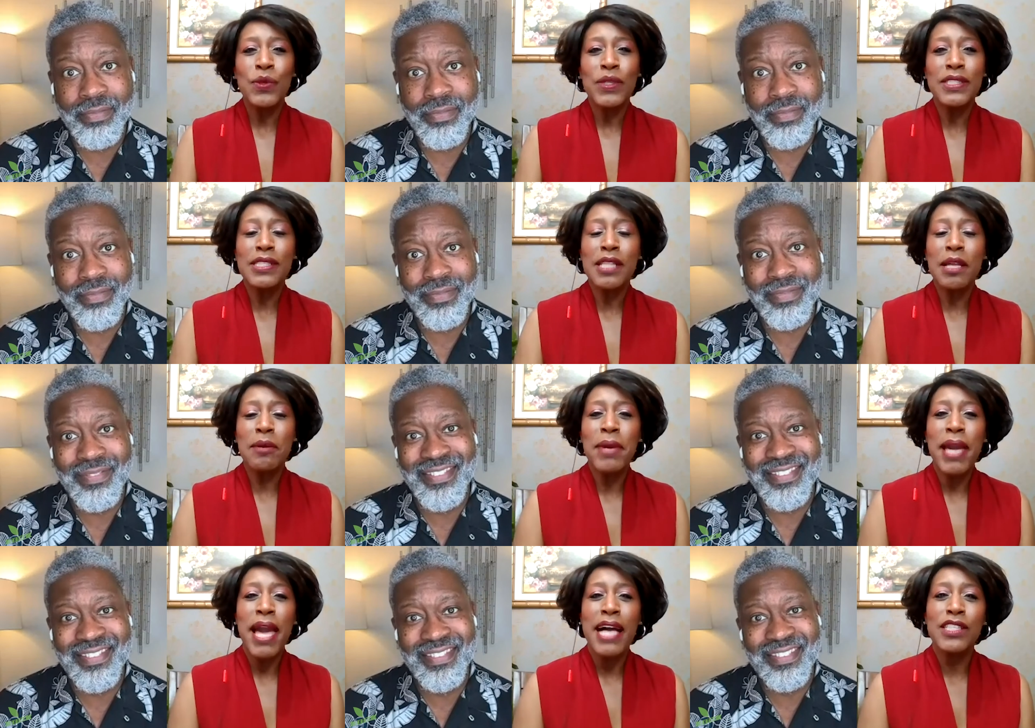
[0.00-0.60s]
Speaker 1: So, Rich,
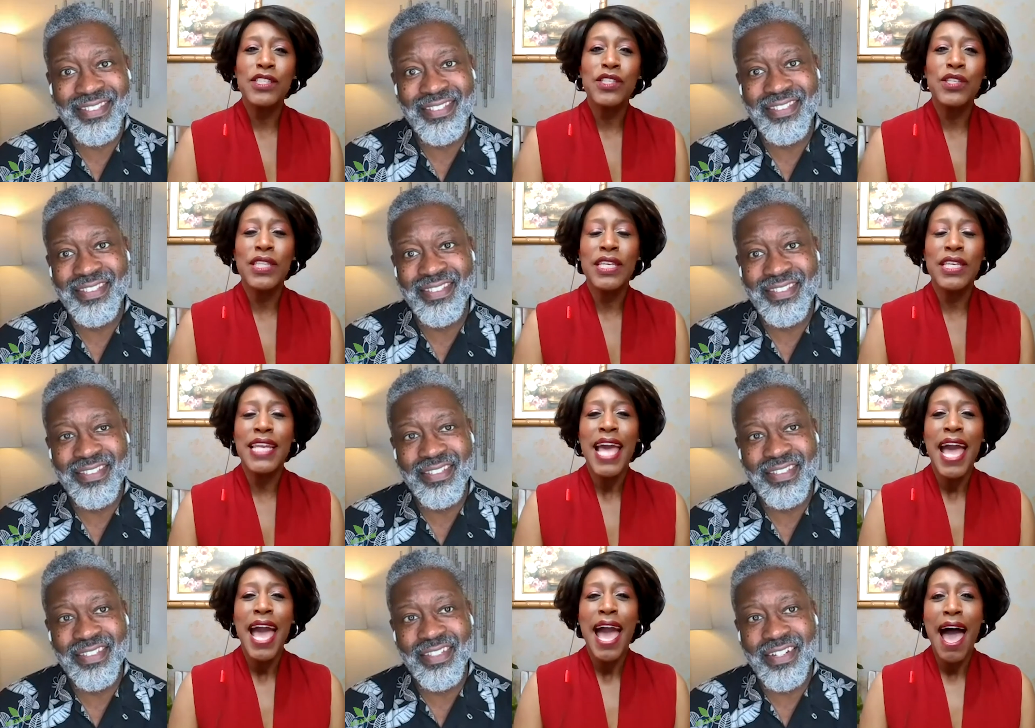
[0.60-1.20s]
let me ask
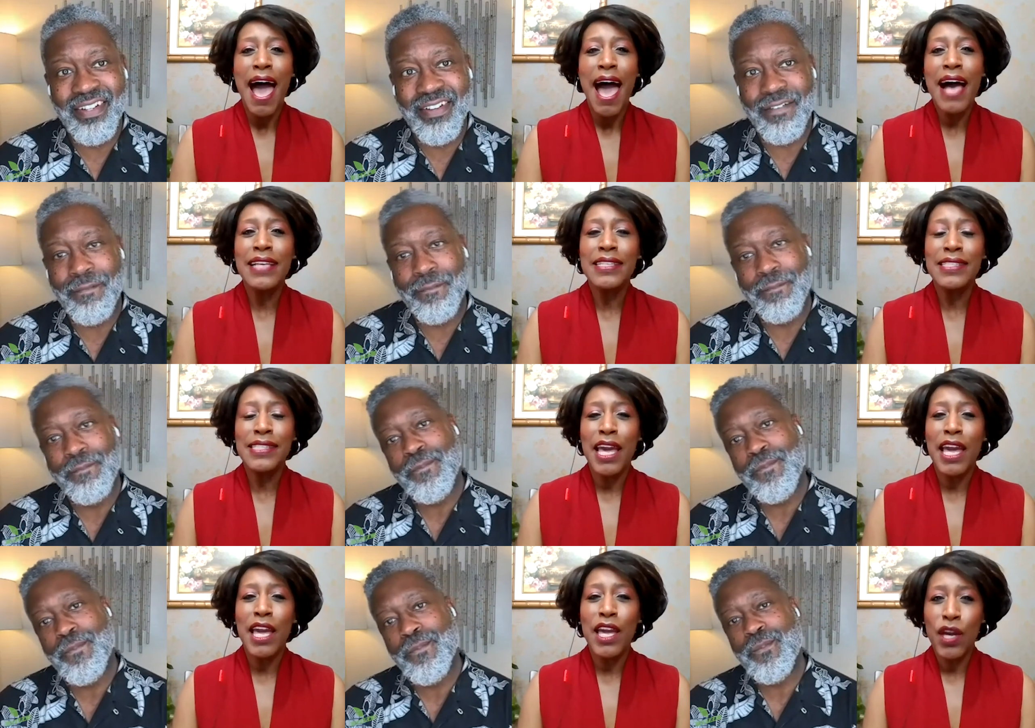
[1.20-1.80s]
you then
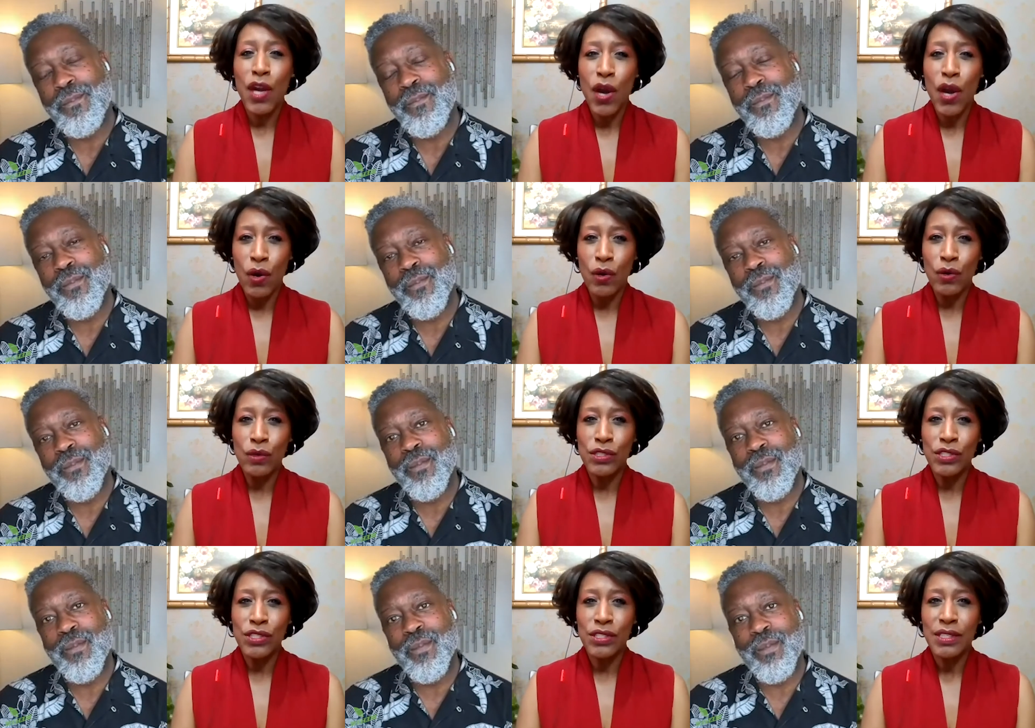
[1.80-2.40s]
as a
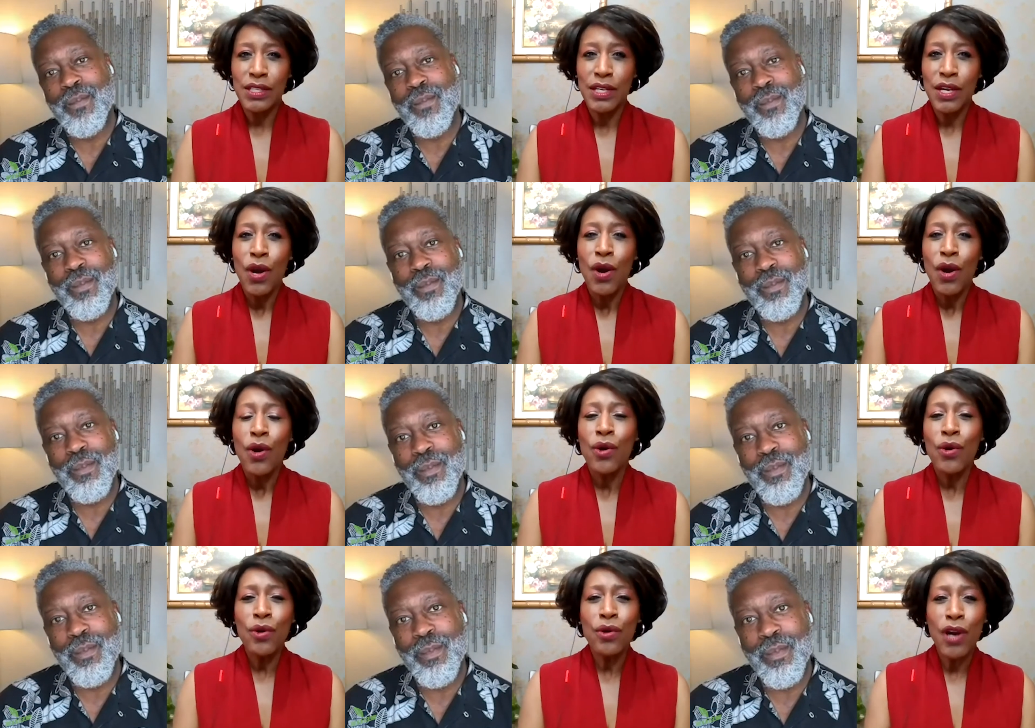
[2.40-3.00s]
coach,
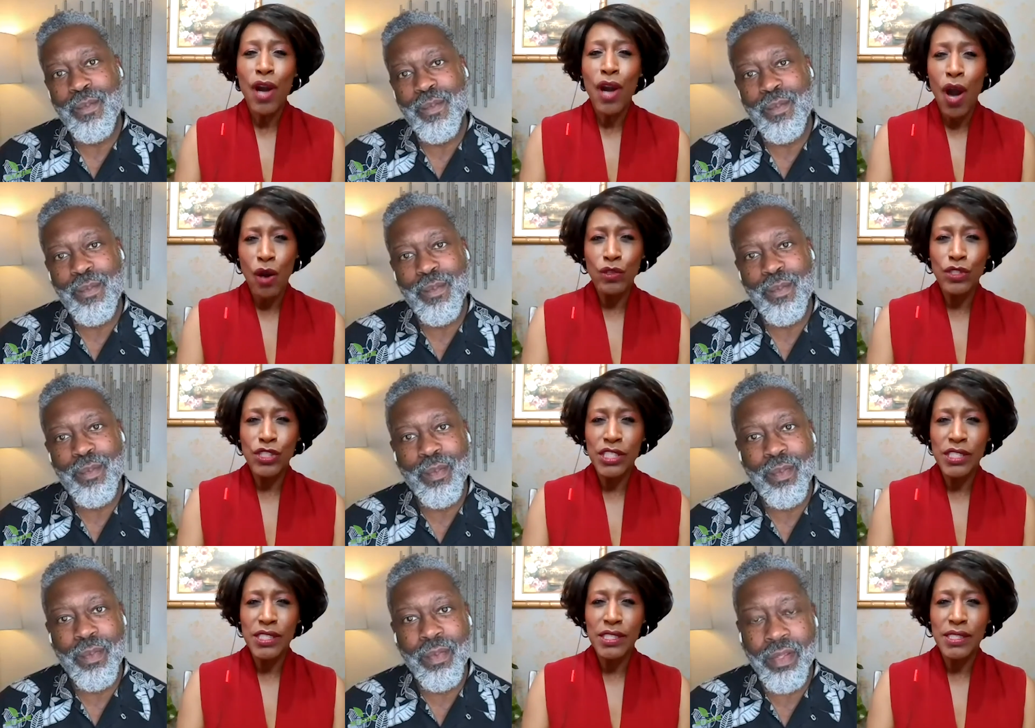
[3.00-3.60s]
who
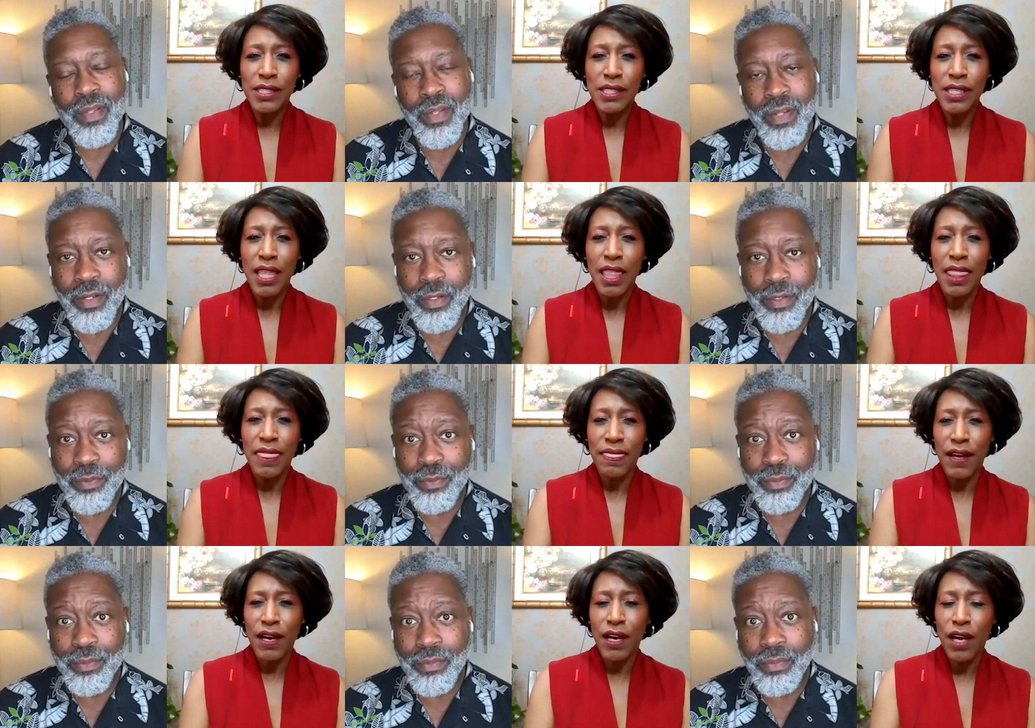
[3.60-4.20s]
coaches
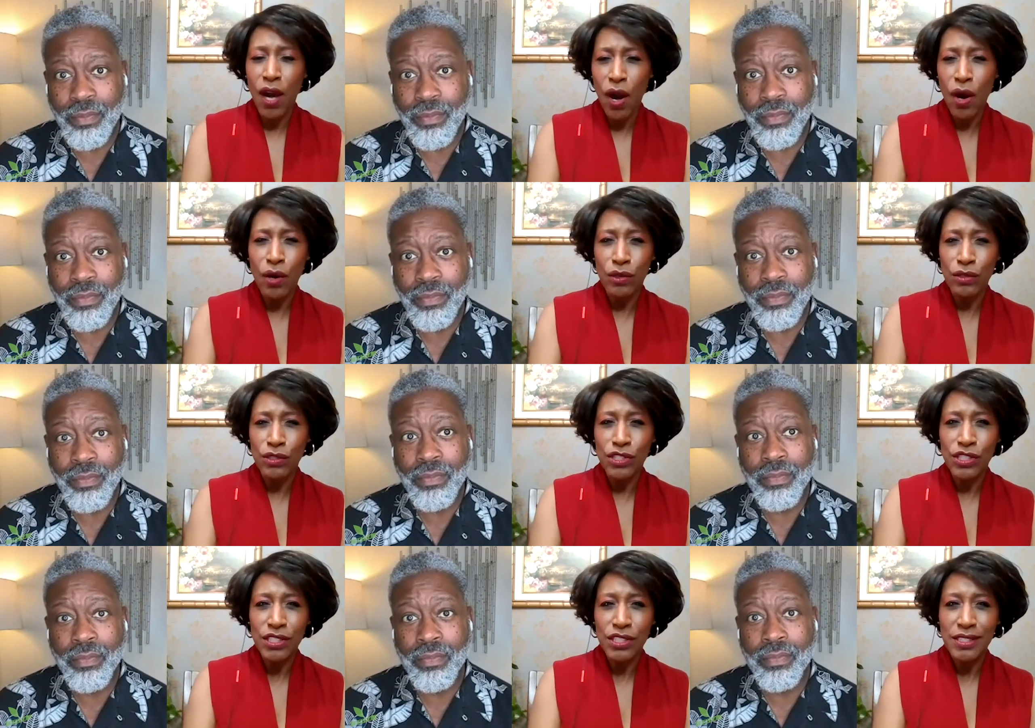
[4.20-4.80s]
the
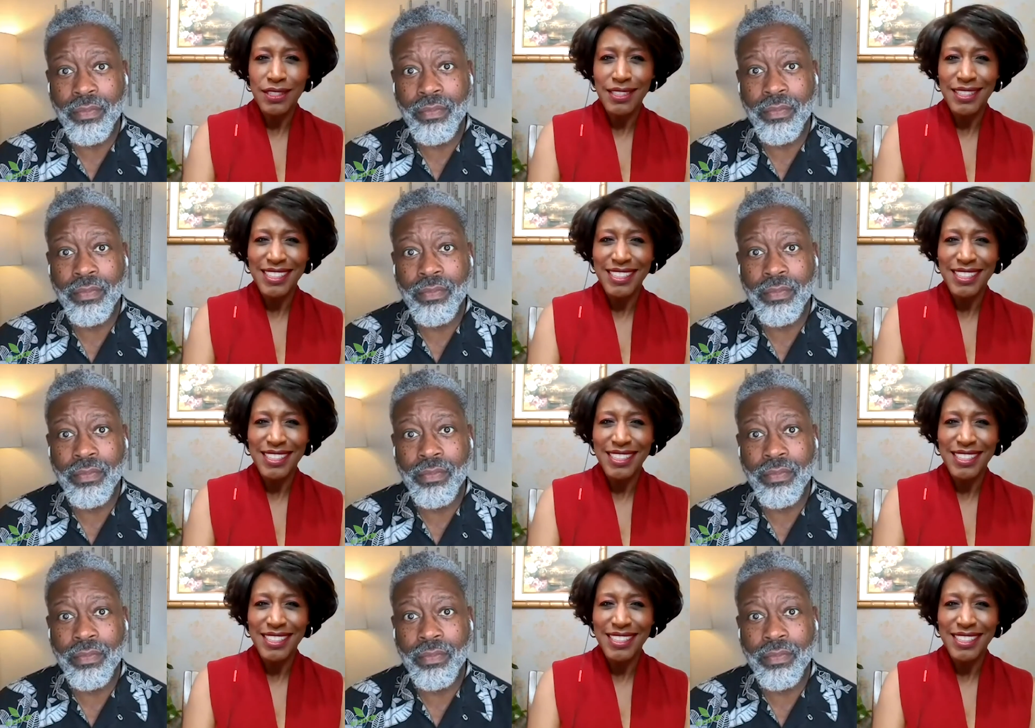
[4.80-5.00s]
coach?